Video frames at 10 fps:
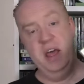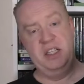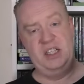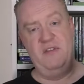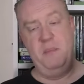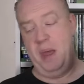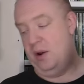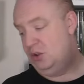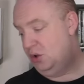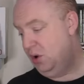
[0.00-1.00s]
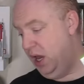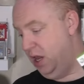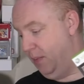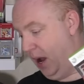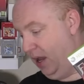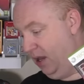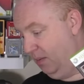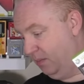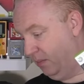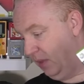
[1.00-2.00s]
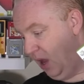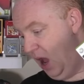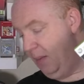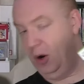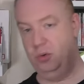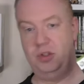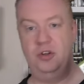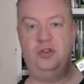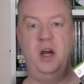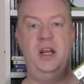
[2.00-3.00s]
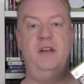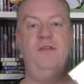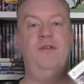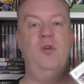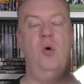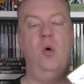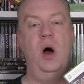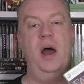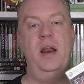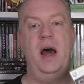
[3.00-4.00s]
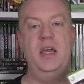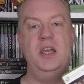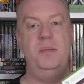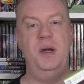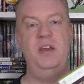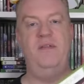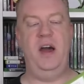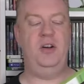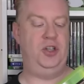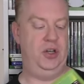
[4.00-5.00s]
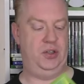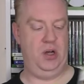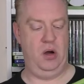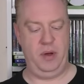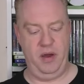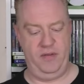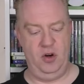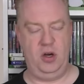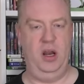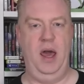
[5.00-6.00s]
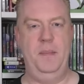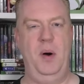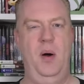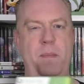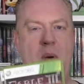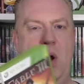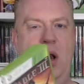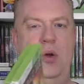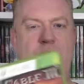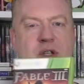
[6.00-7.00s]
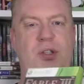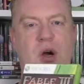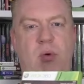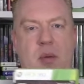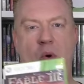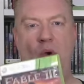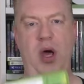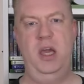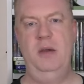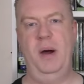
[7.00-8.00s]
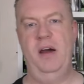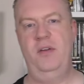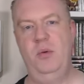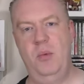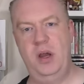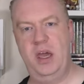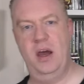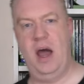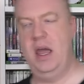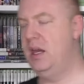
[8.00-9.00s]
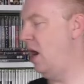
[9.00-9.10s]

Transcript: £7 on eBay, and also trade in for an 80p voucher. So I'm going to have a look at them. I might look to sell them on eBay. I think we might get a